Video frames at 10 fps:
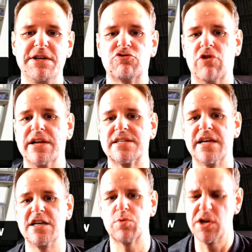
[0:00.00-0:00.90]
been trying to
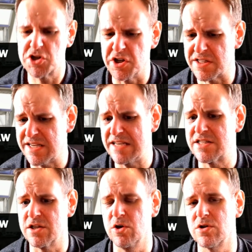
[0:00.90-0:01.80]
say as well he's going to
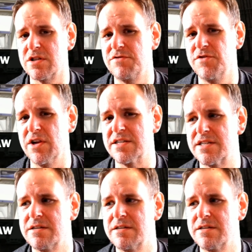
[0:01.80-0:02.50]
test the law to the fullest.